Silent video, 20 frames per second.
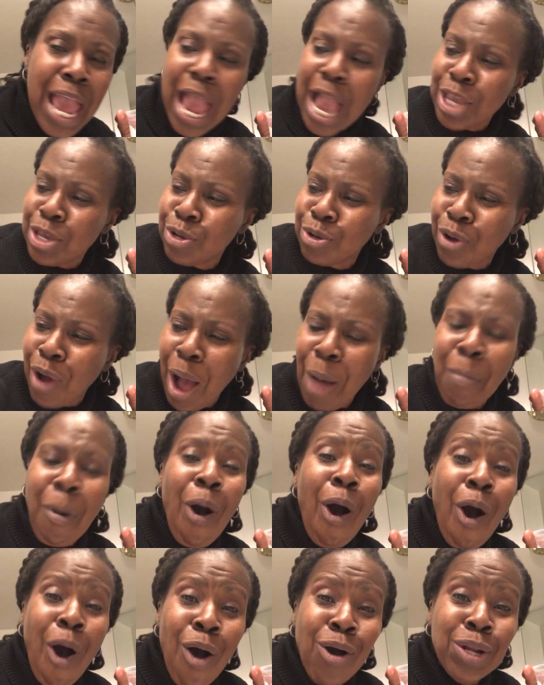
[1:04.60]
And you know, I'm
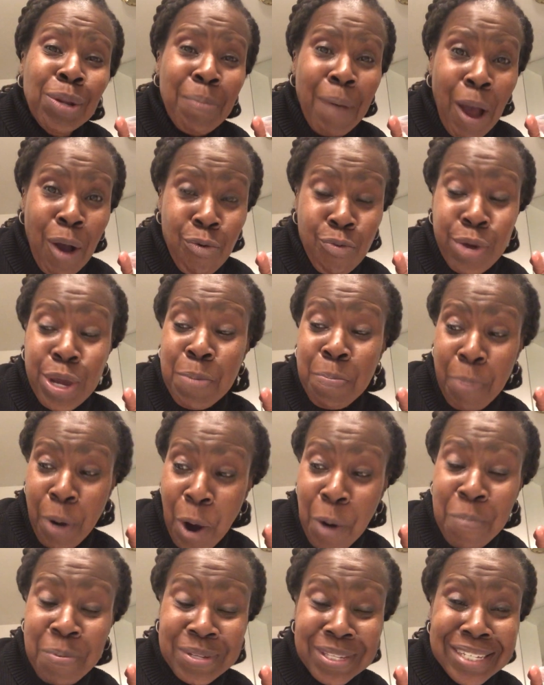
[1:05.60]
all about
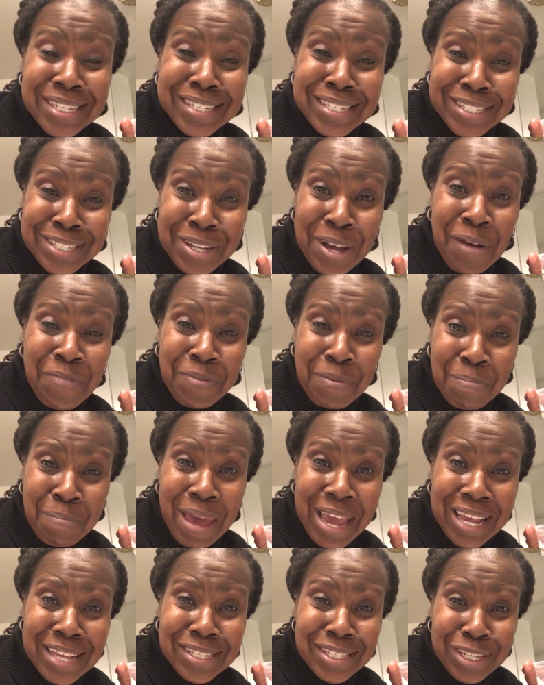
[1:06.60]
repurposing stuff and
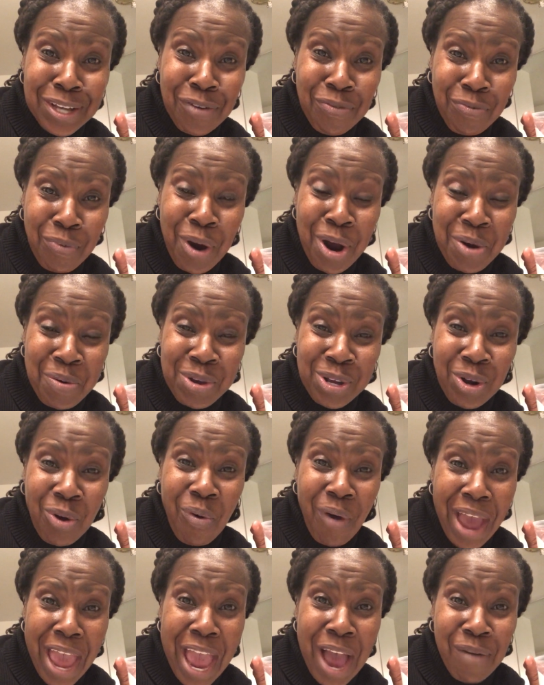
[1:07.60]
making stuff work when you
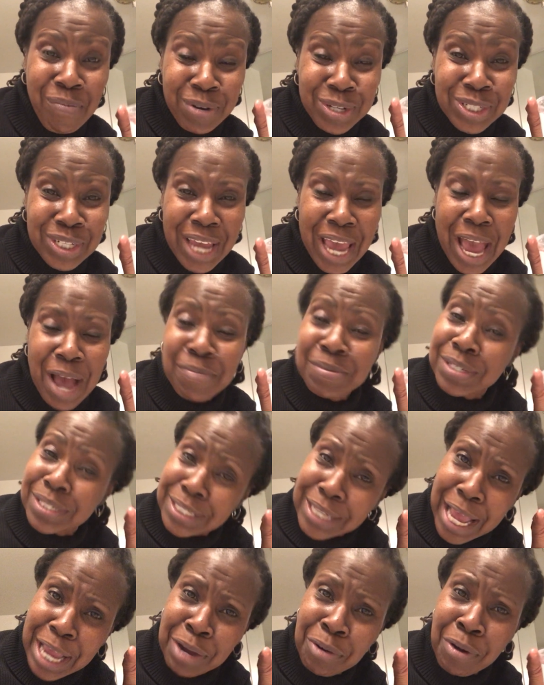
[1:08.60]
don't have what you have.
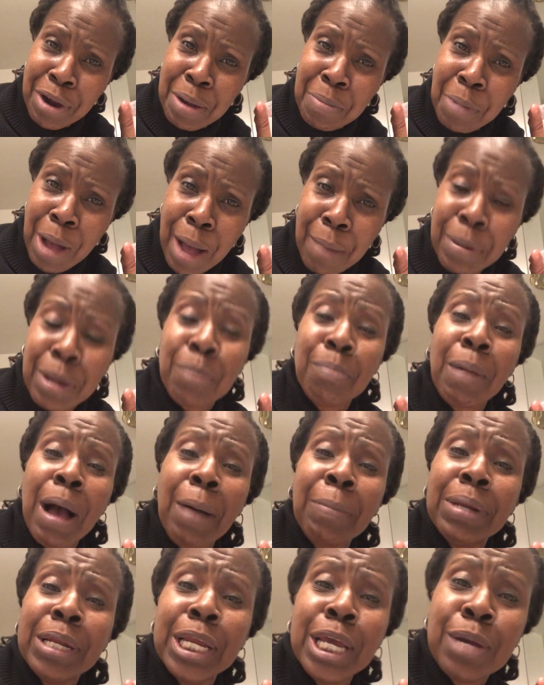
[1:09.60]
Just like grandmama and
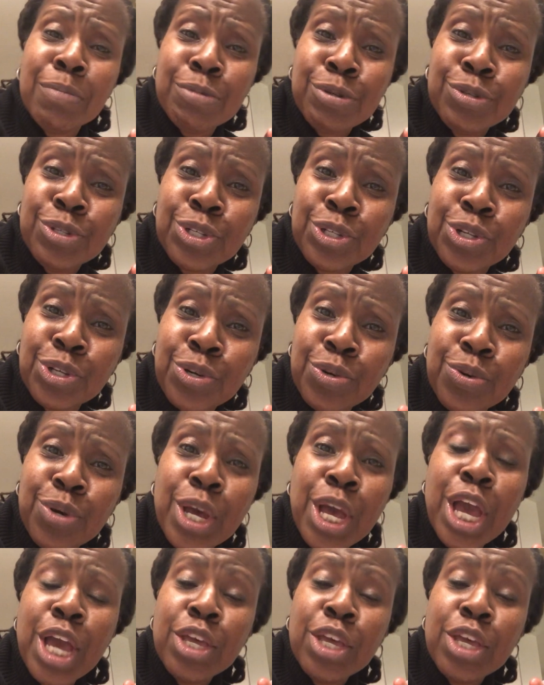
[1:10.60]
mama and them used to do.